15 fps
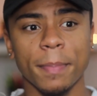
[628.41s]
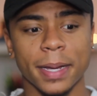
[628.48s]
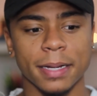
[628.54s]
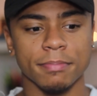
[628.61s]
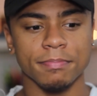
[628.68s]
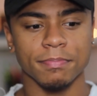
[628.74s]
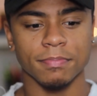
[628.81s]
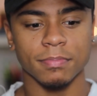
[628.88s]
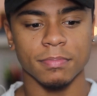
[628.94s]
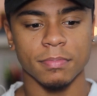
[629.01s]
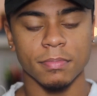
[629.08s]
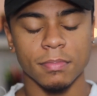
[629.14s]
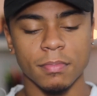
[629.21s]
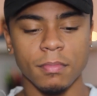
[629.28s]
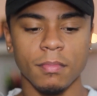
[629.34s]
but
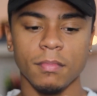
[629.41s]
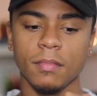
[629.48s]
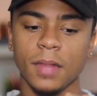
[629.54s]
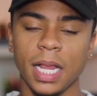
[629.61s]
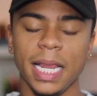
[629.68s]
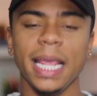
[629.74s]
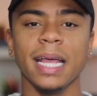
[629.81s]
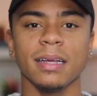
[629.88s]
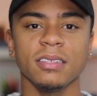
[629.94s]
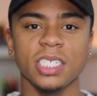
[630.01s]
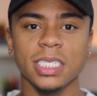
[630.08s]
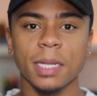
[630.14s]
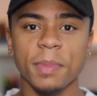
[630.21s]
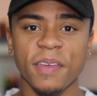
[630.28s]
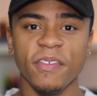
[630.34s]
yeah,
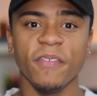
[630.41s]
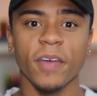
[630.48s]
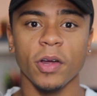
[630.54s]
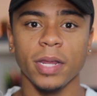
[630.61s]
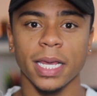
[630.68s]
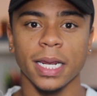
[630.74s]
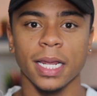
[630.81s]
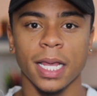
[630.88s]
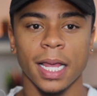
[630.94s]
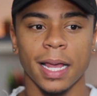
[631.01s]
just tell me if you voted.